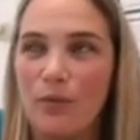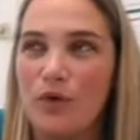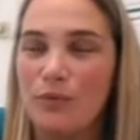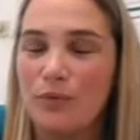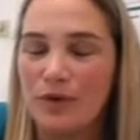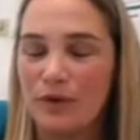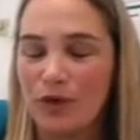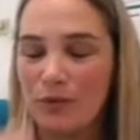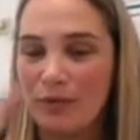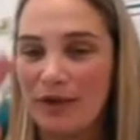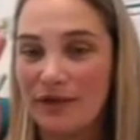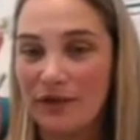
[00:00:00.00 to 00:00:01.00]
you
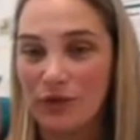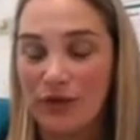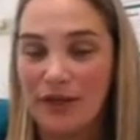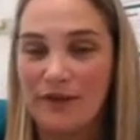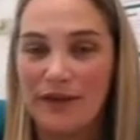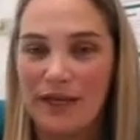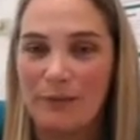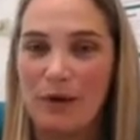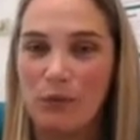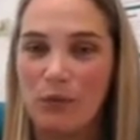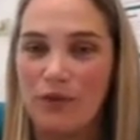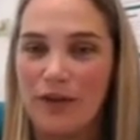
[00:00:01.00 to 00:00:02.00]
can be talking and thinking
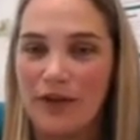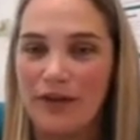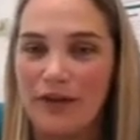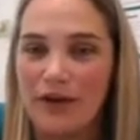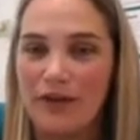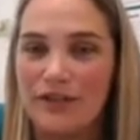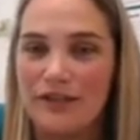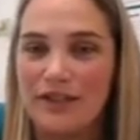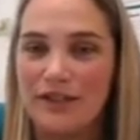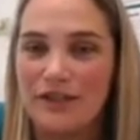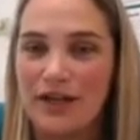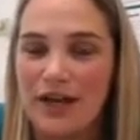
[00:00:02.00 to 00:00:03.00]
about one thing in a coaching session,